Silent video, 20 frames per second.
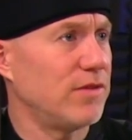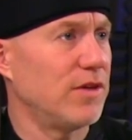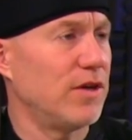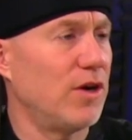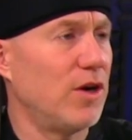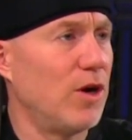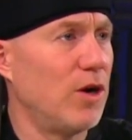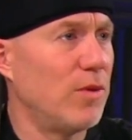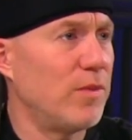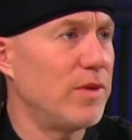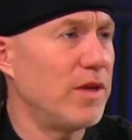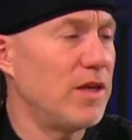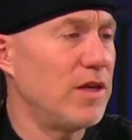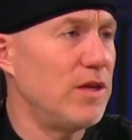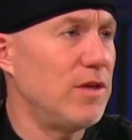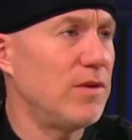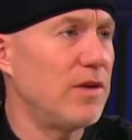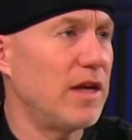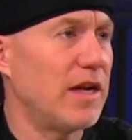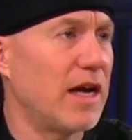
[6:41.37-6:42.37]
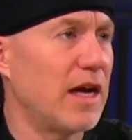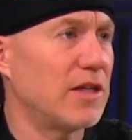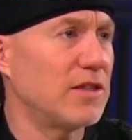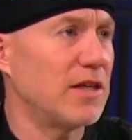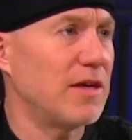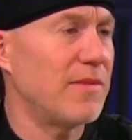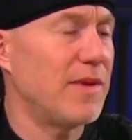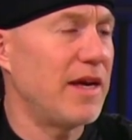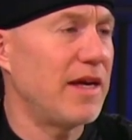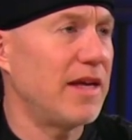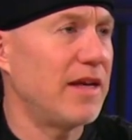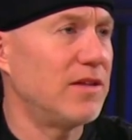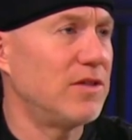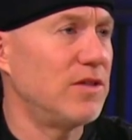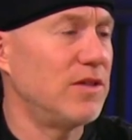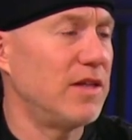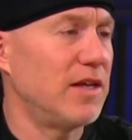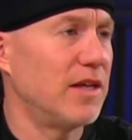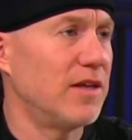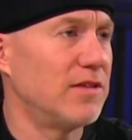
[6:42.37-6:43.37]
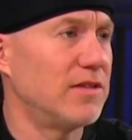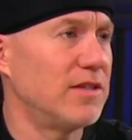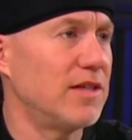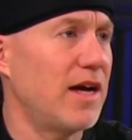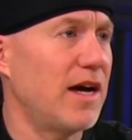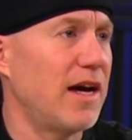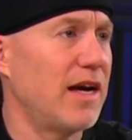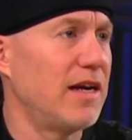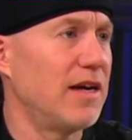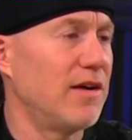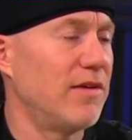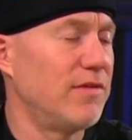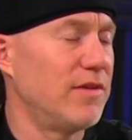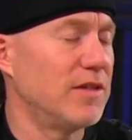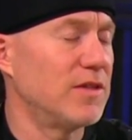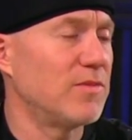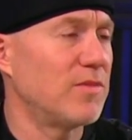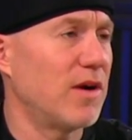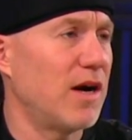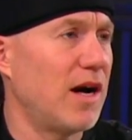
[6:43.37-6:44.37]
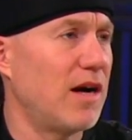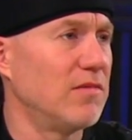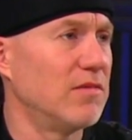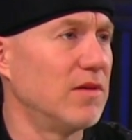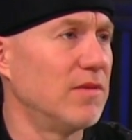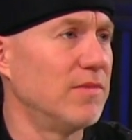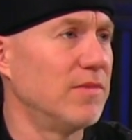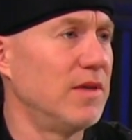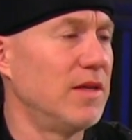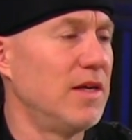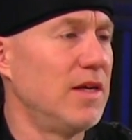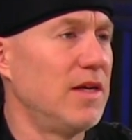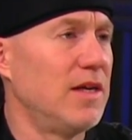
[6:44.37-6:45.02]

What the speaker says: the hope that you can actually make it to the other side of this problem